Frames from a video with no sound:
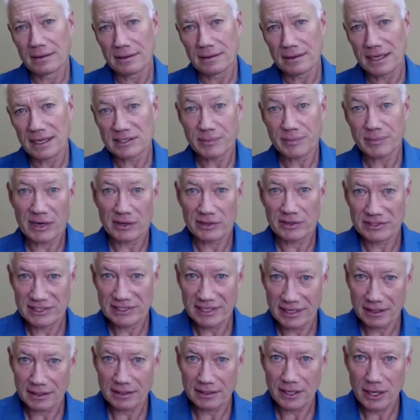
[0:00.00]
less
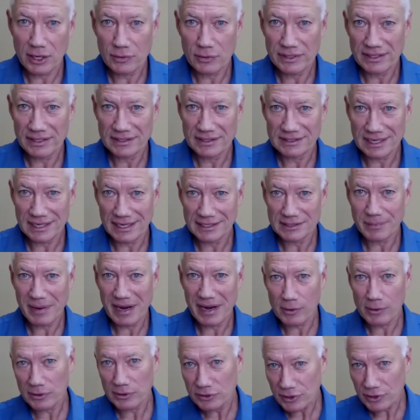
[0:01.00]
parasitic load is less
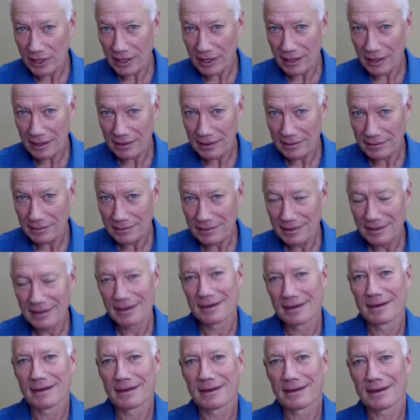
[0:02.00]
power draw,
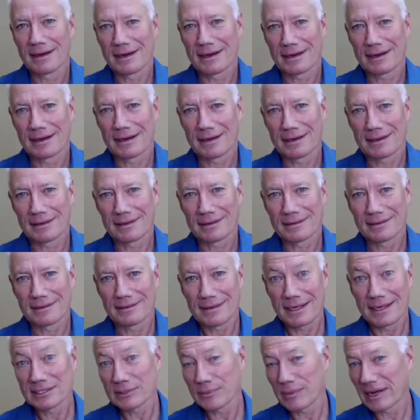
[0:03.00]
uh,
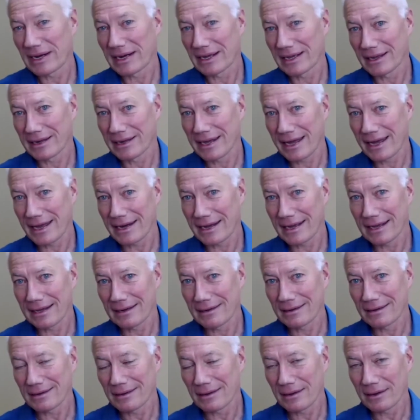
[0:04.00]
less money on that
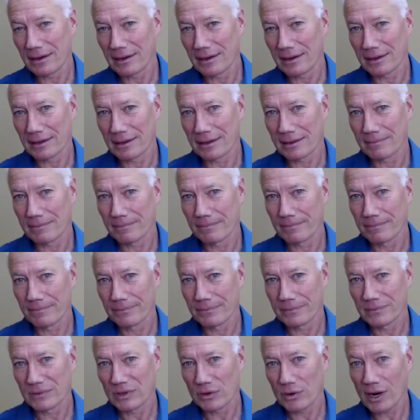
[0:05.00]
end, um,
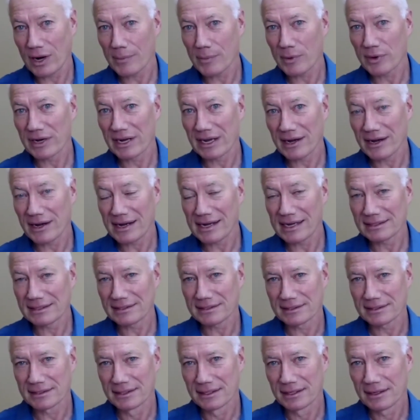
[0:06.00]
your operating
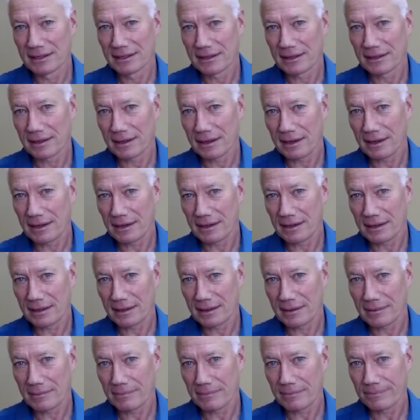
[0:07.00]
costs,
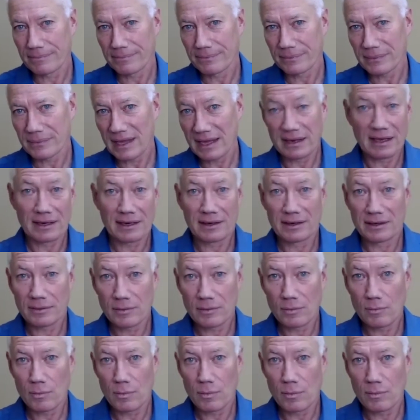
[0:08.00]
um, and then
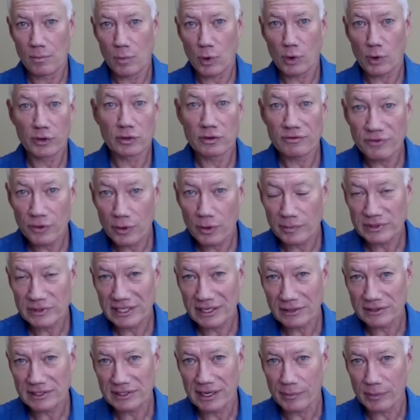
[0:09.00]
more uniform
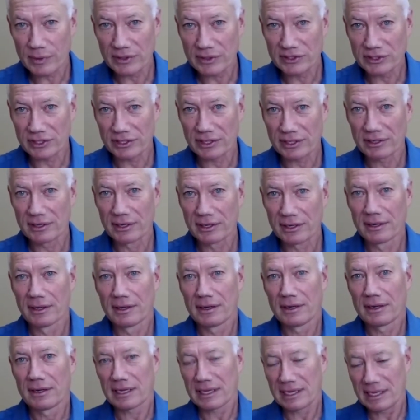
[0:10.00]
cell temperature,
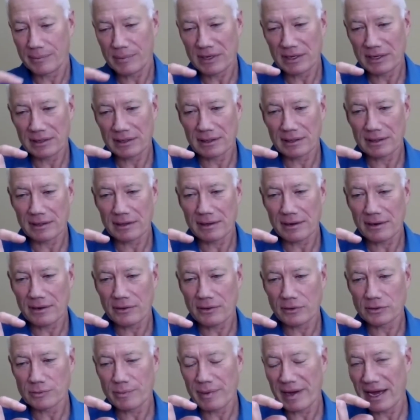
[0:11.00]
keeping
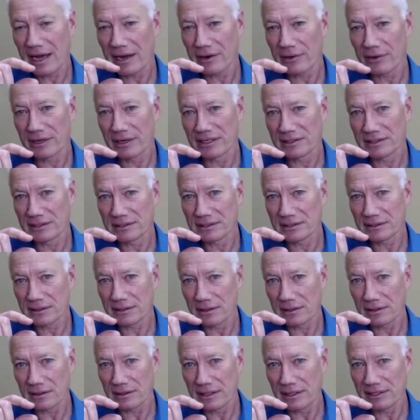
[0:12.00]
those batteries,
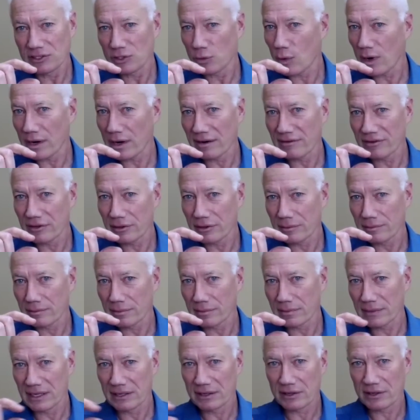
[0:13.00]
each one of
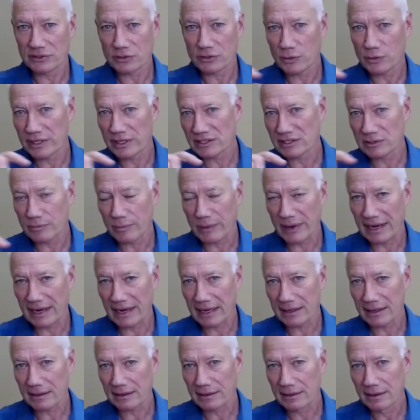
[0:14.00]
them in their sweet
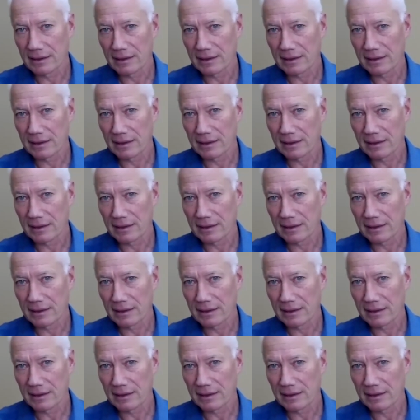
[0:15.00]
spot,